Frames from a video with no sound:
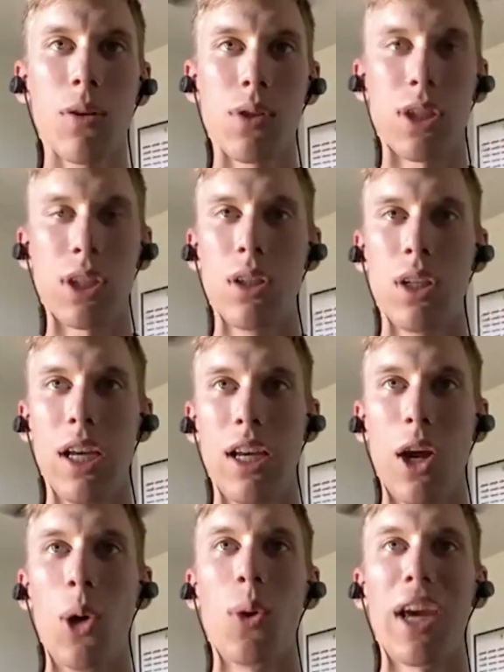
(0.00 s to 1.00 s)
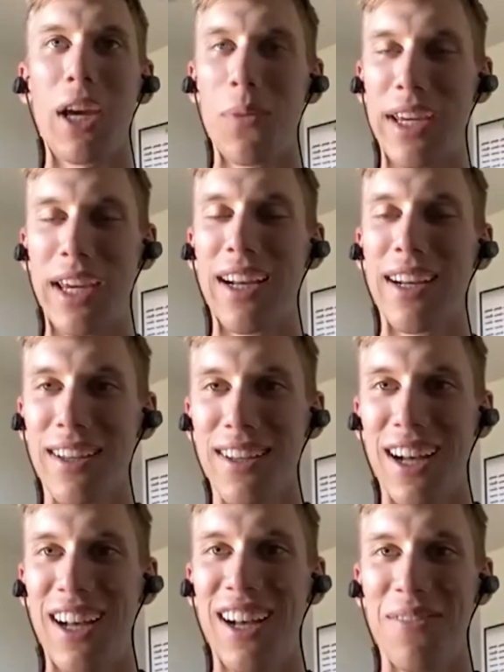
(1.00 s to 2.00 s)
it was an okay weekend.
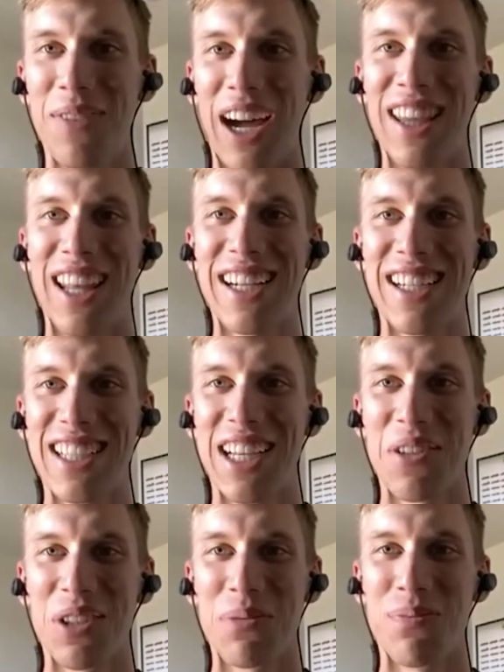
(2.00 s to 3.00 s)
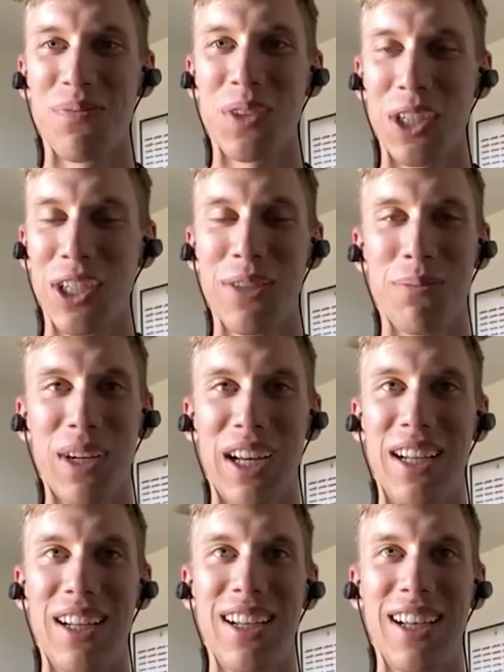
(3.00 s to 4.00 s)
I'd like to say it was good,
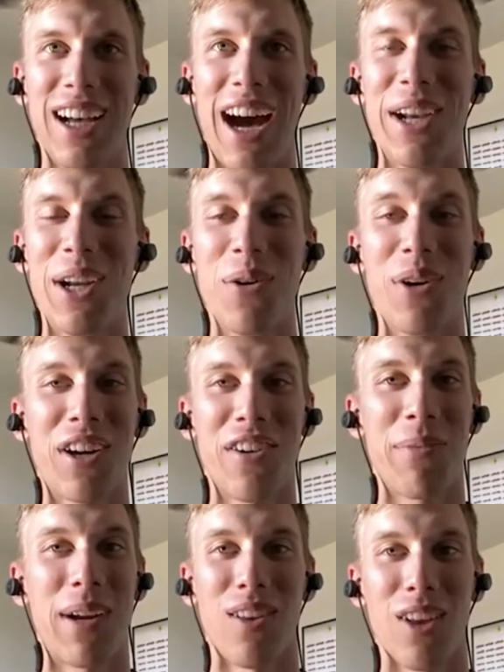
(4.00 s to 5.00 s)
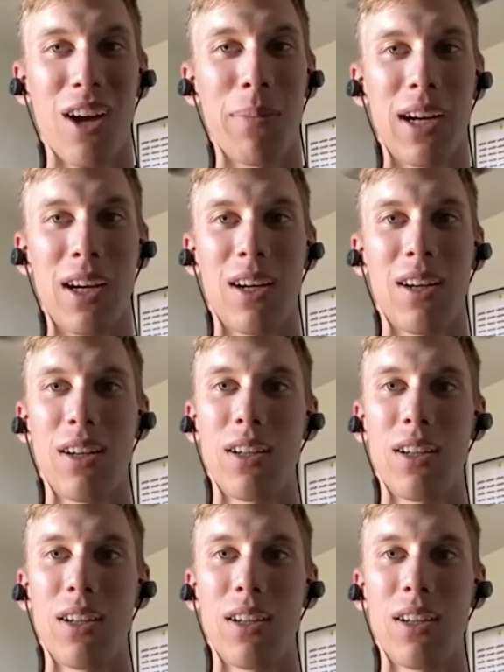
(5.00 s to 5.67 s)
but I know it could have been a lot better.